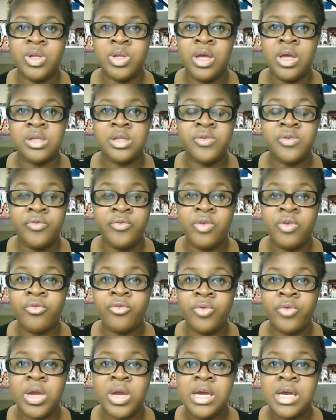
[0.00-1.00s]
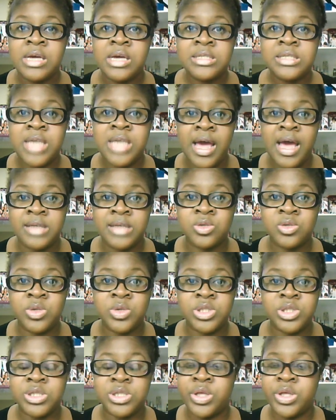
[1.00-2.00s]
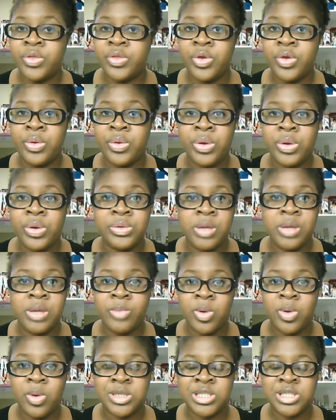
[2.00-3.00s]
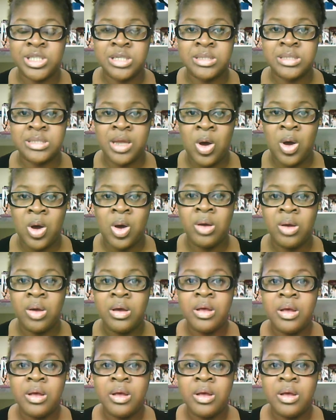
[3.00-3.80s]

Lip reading: and to feel free to ask questions, that there are no dumb questions at all.